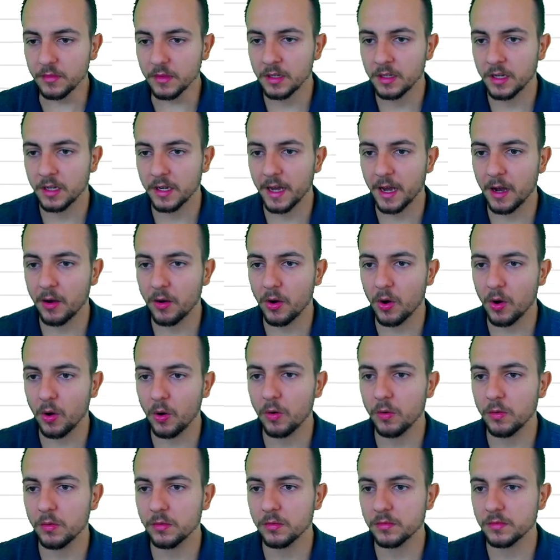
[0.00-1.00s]
Now
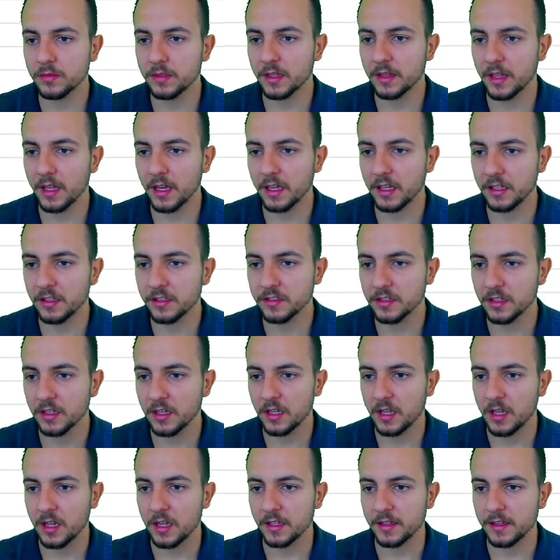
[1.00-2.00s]
all the dates
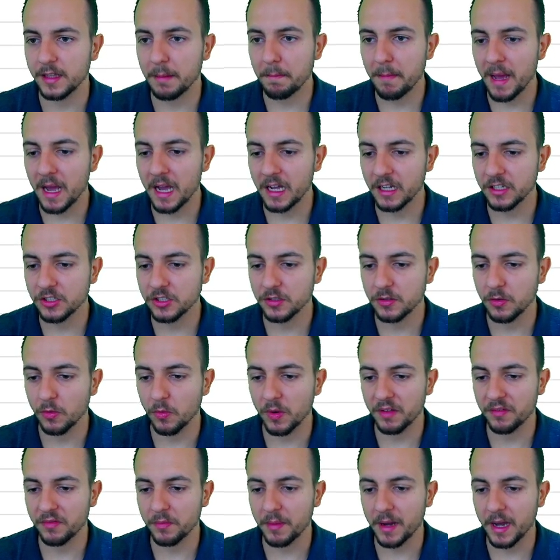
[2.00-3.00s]
that match
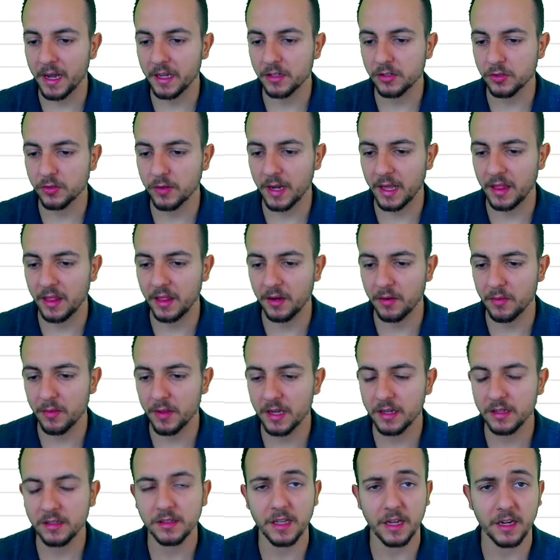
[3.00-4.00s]
with my
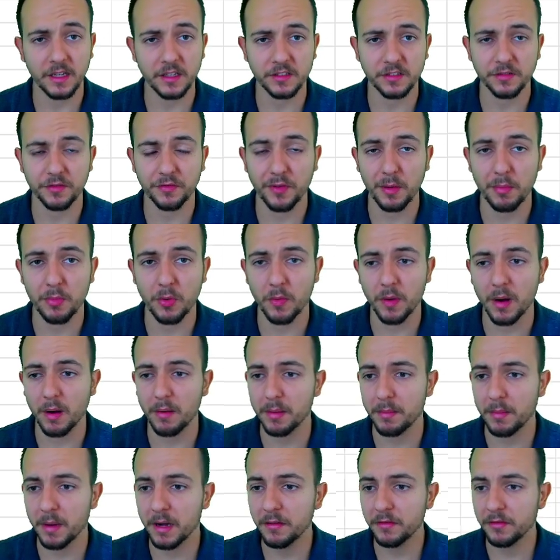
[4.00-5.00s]
criteria, that is February
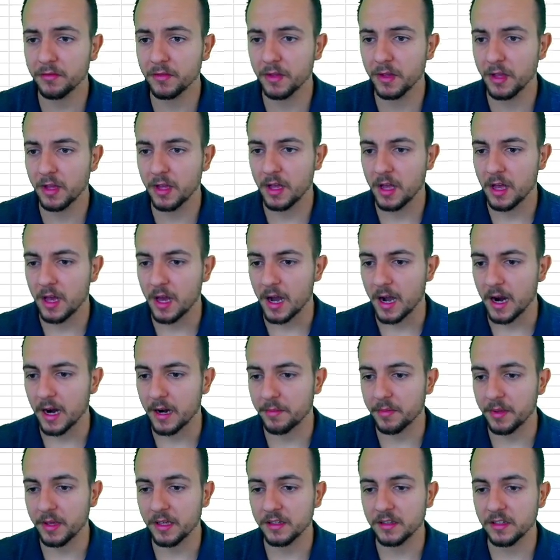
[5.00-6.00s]
month, are
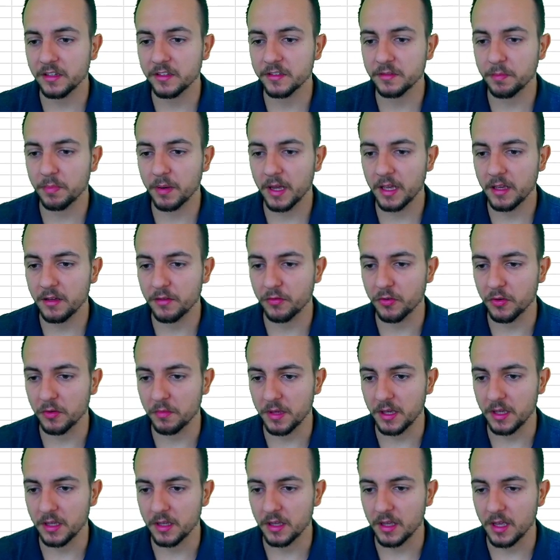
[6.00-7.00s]
being displayed for
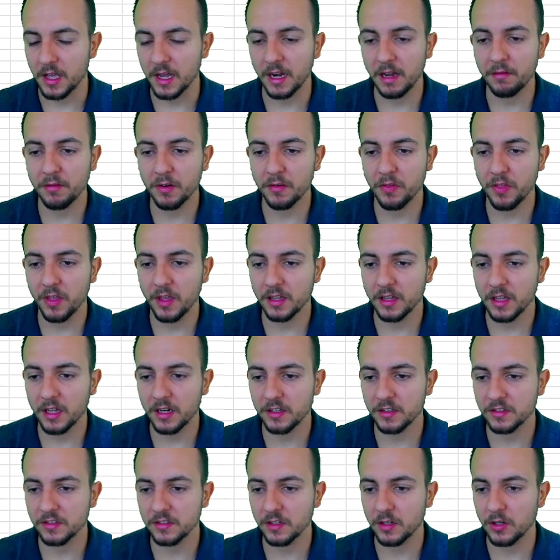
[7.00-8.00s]
me. And everything that
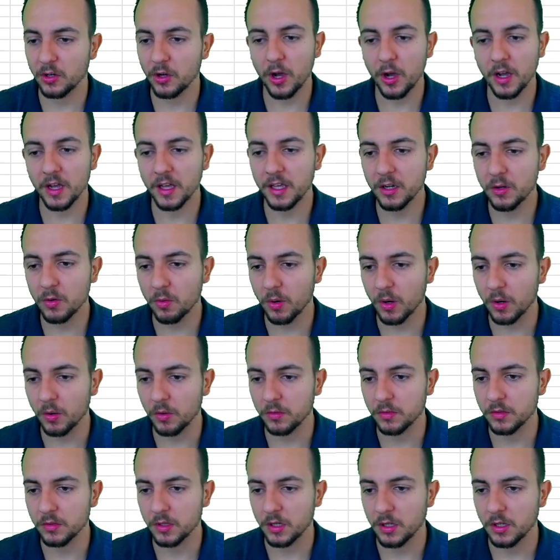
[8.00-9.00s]
is not
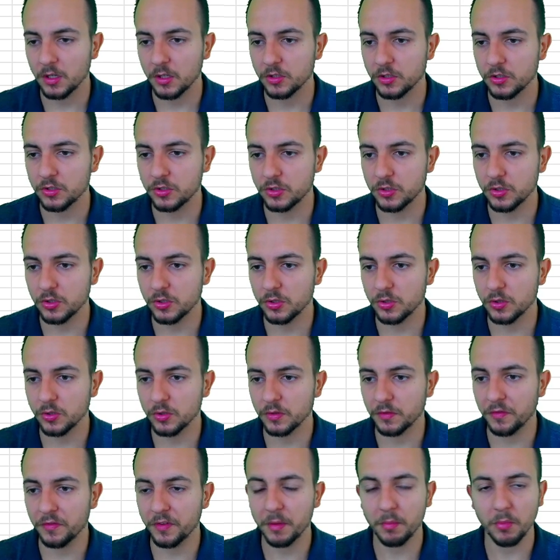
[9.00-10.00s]
equal
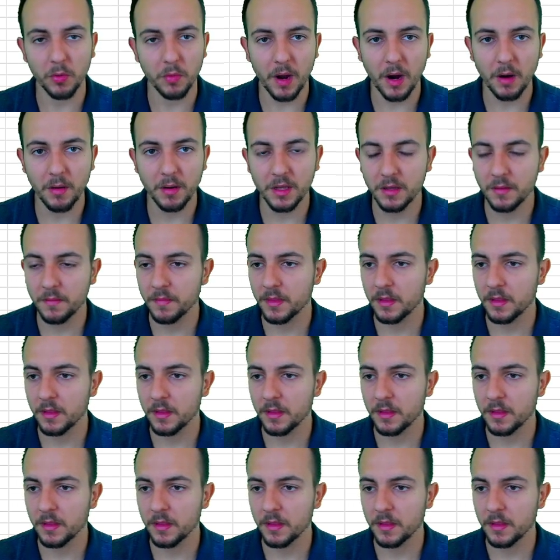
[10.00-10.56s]
to February